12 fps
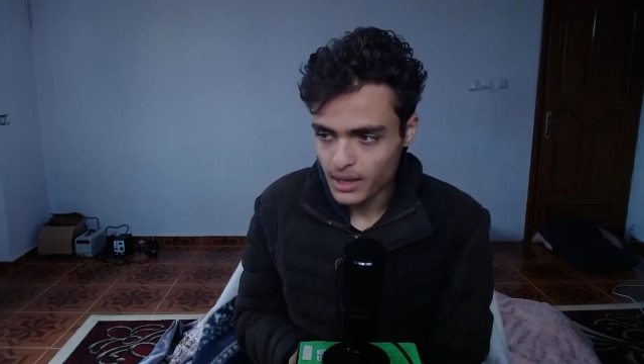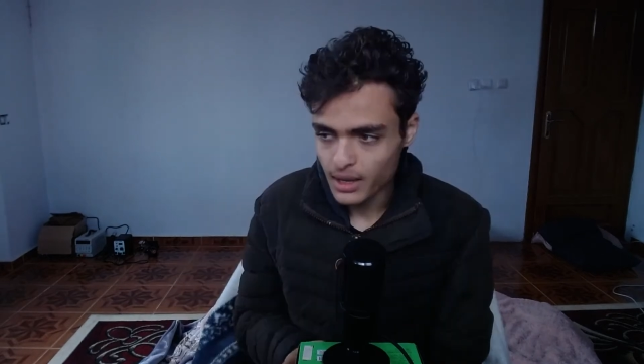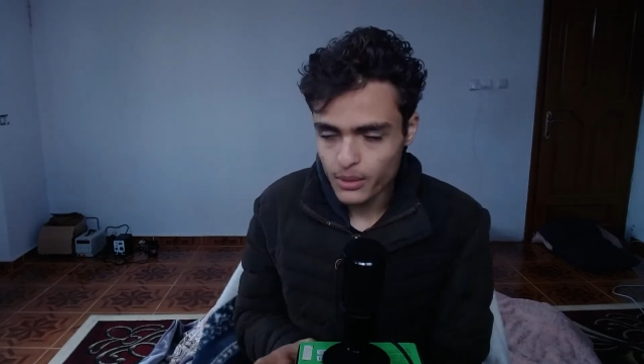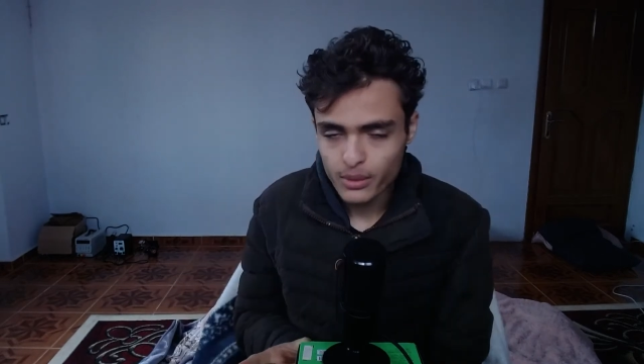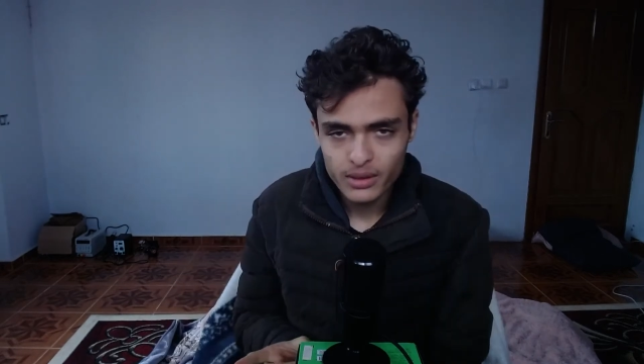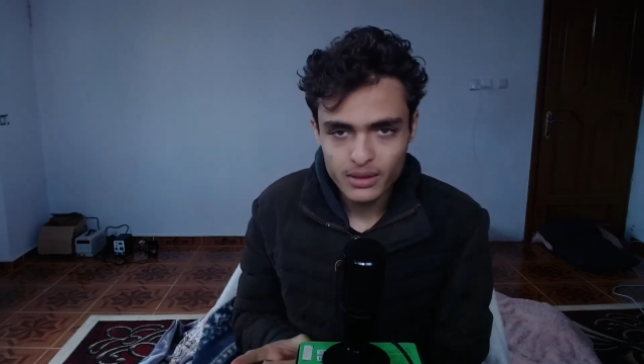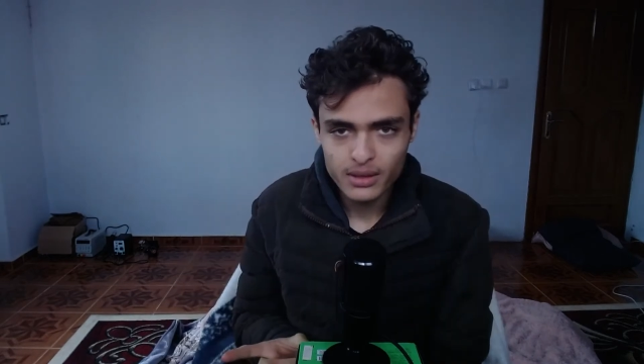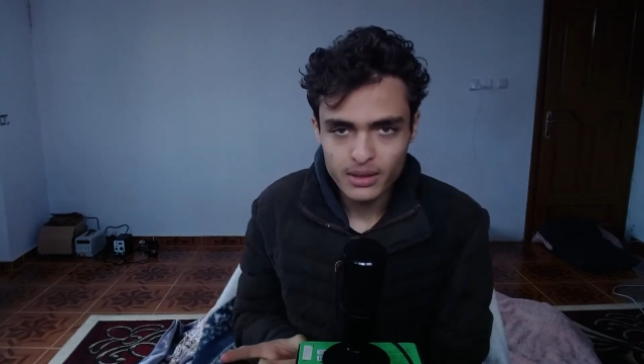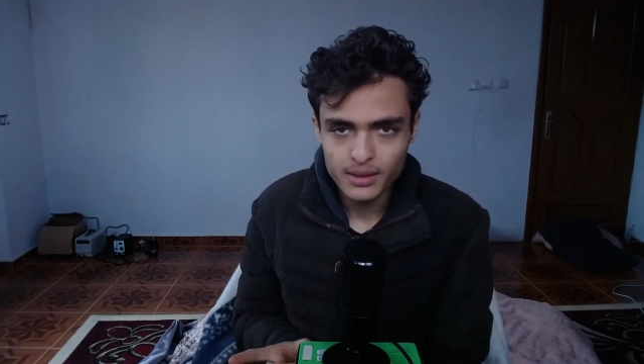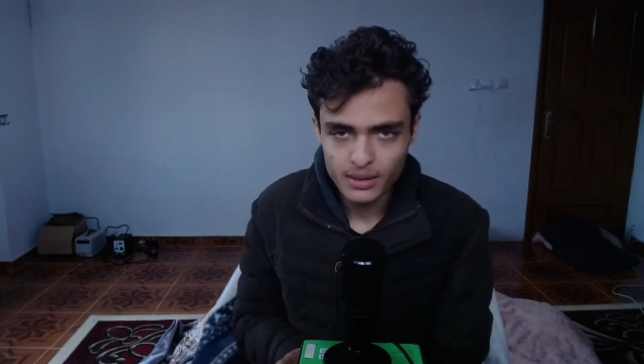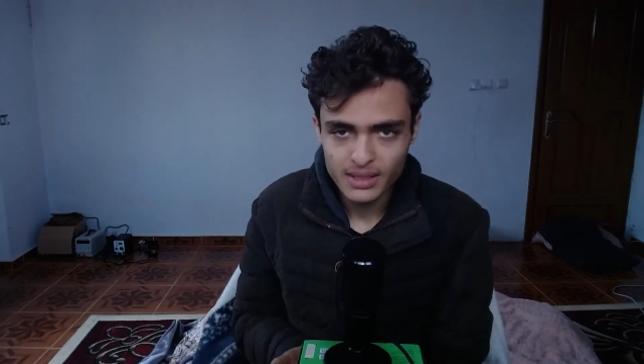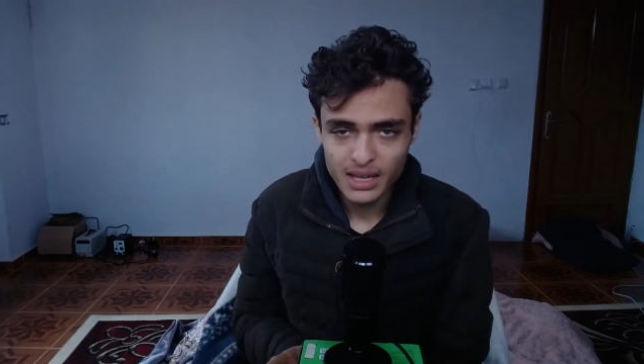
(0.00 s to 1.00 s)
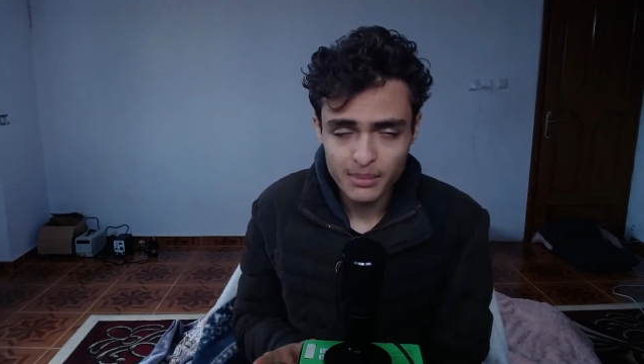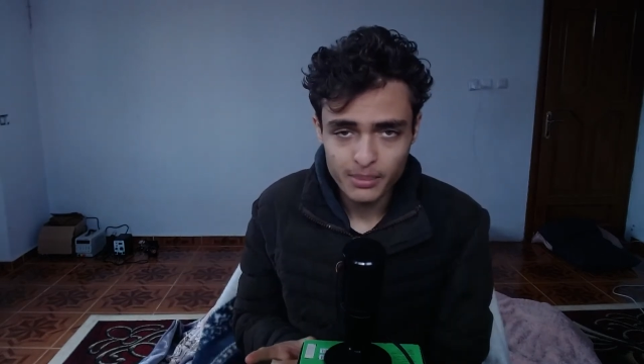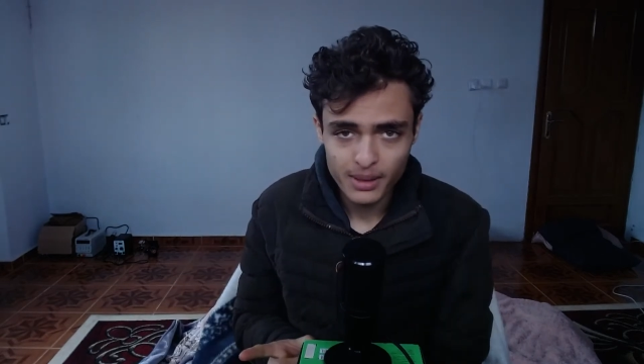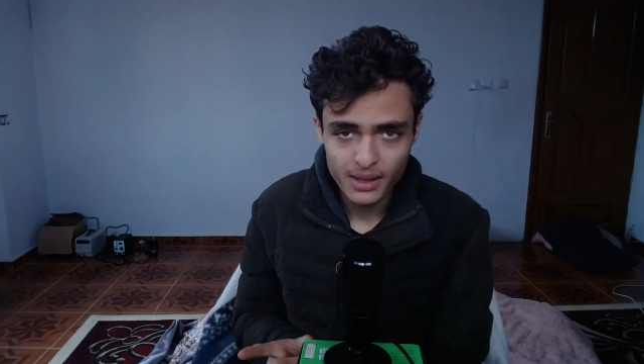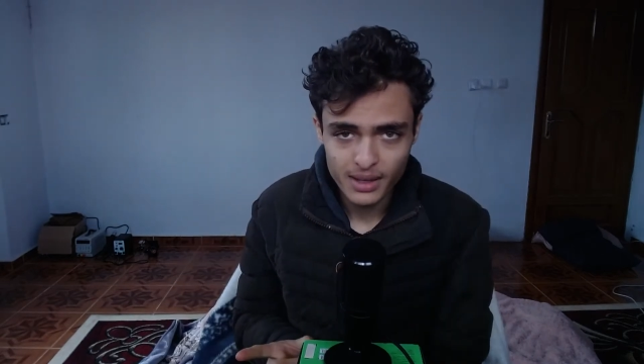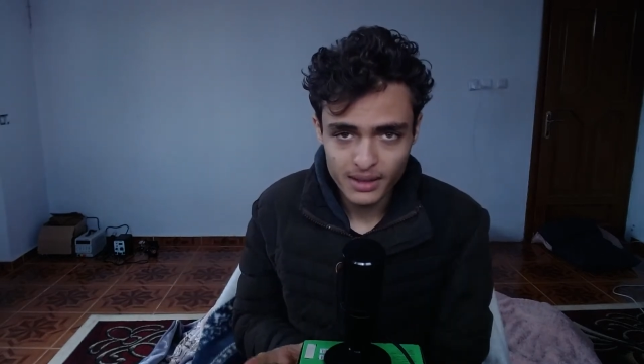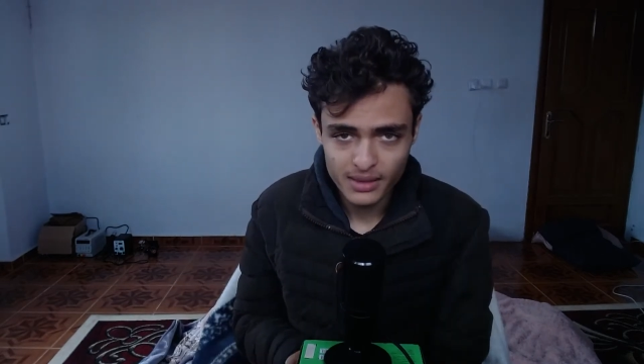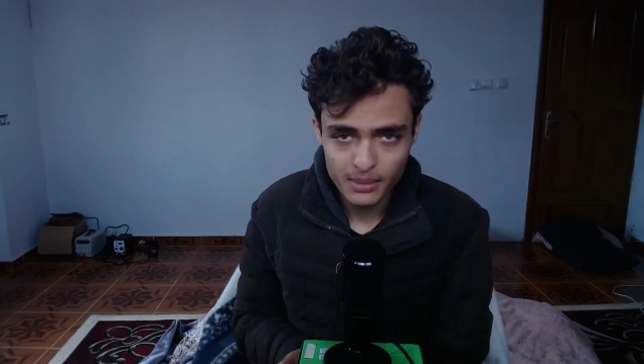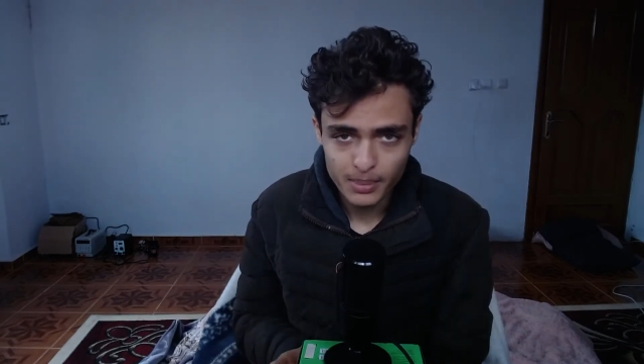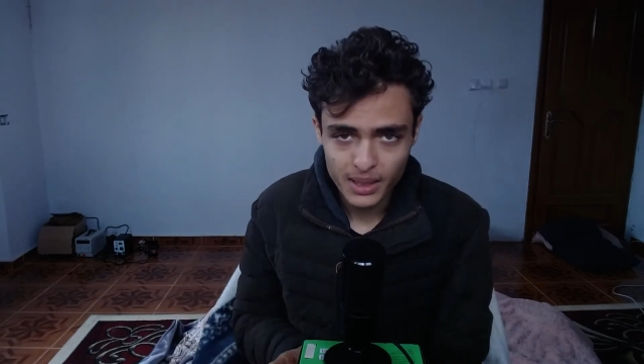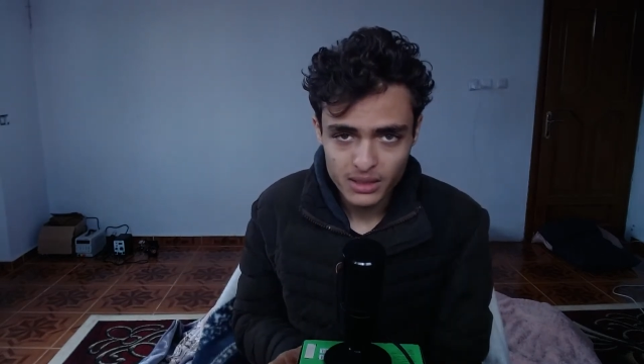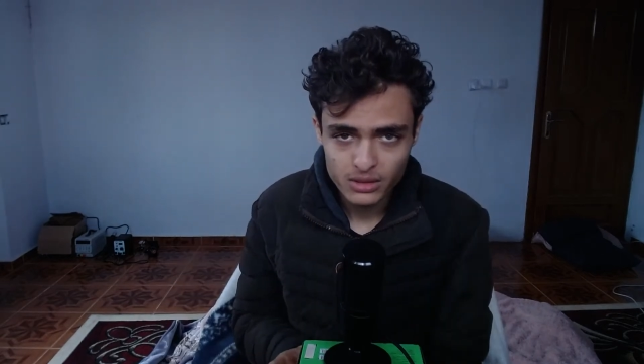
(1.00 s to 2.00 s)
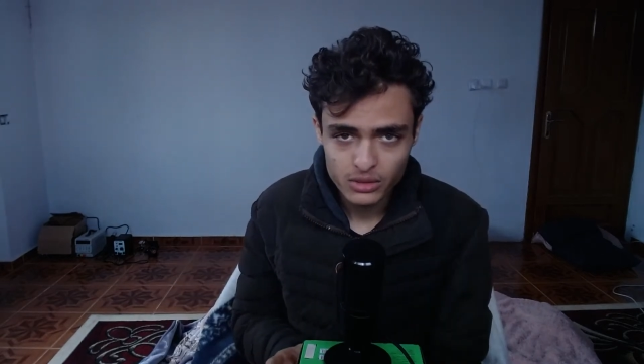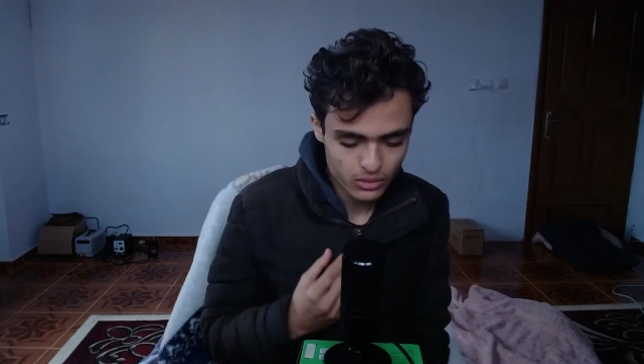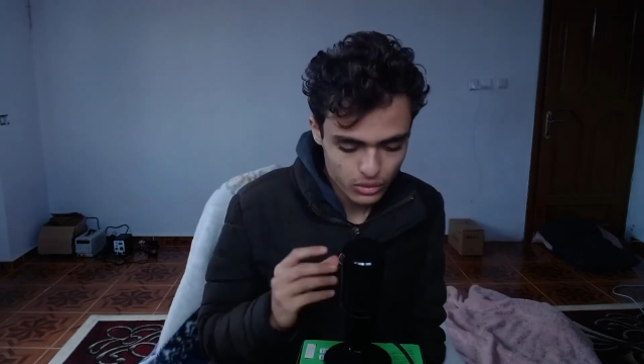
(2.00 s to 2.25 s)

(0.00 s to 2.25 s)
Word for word: I will tap at the box